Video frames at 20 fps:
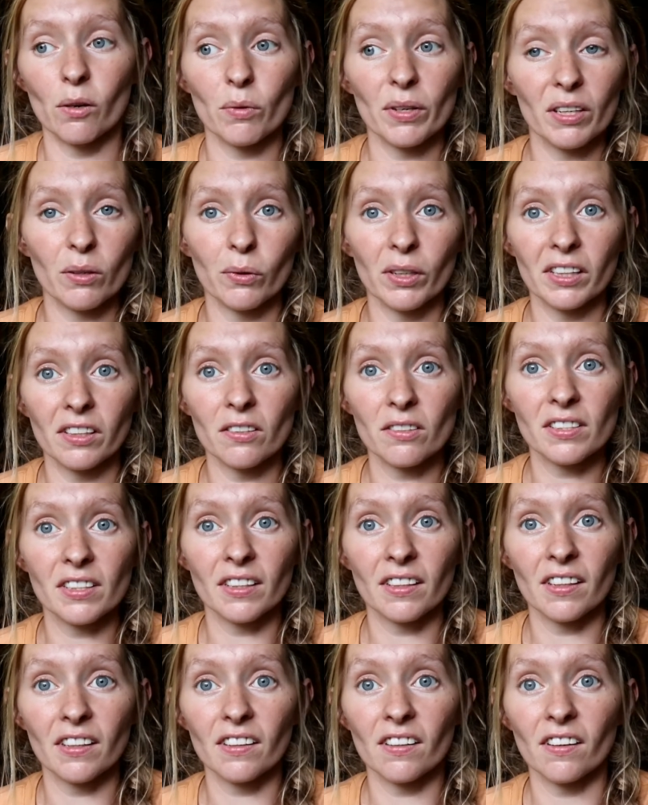we quit
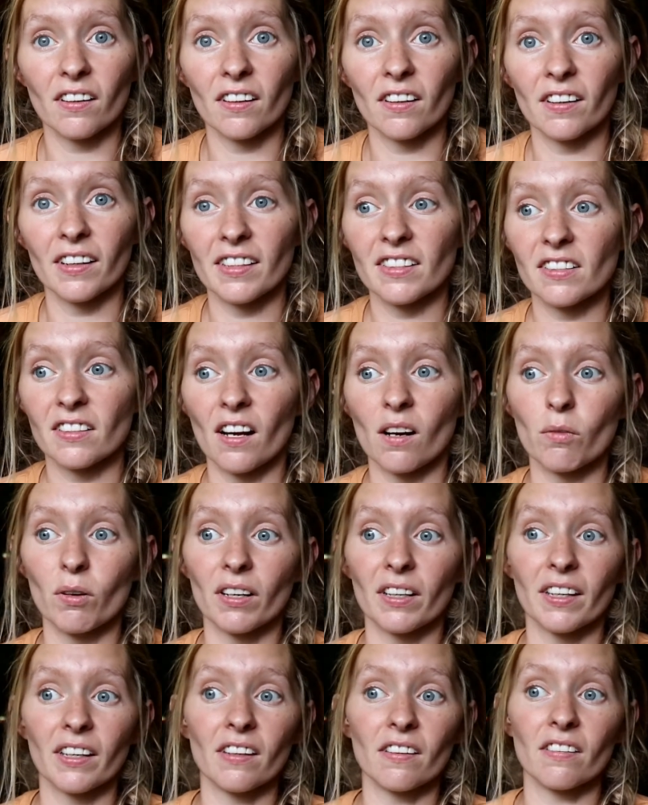using it or it's not
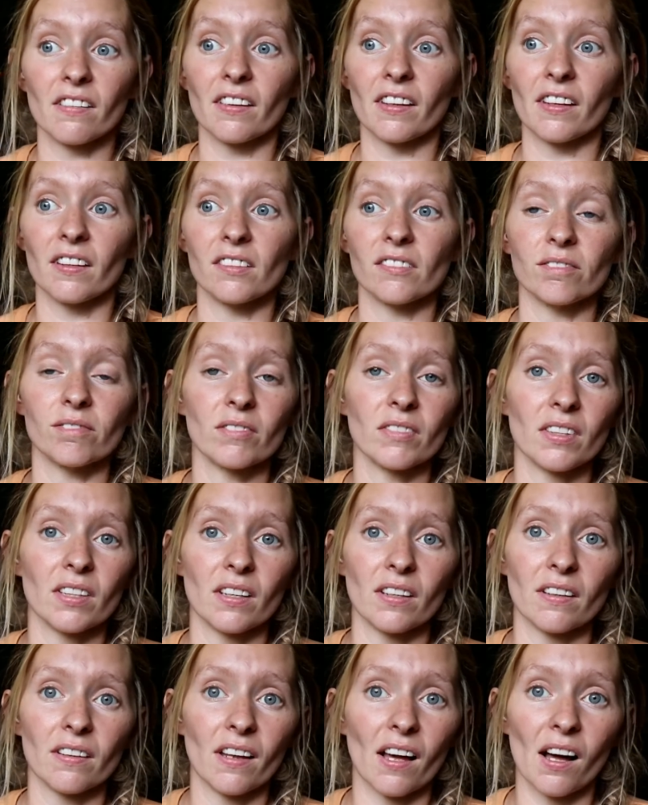working, then
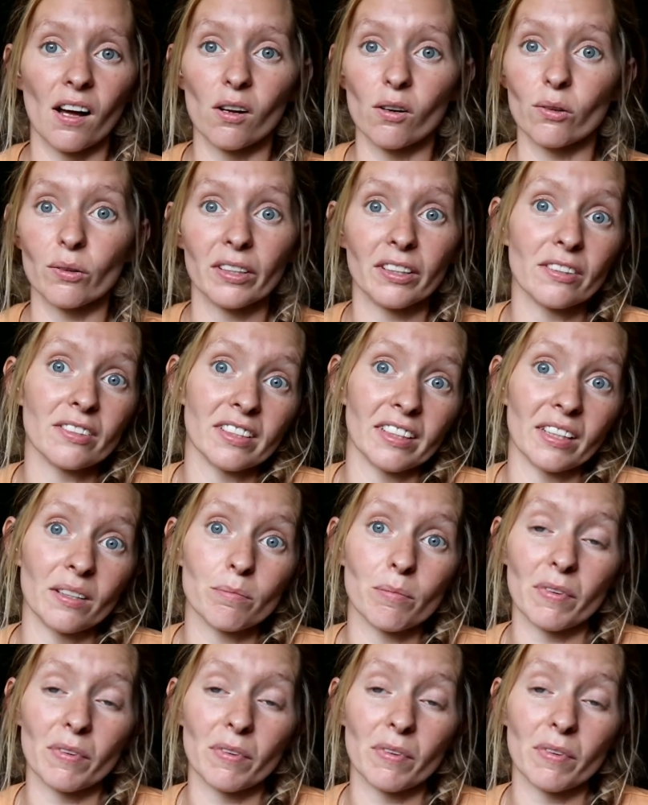I'll quit using it.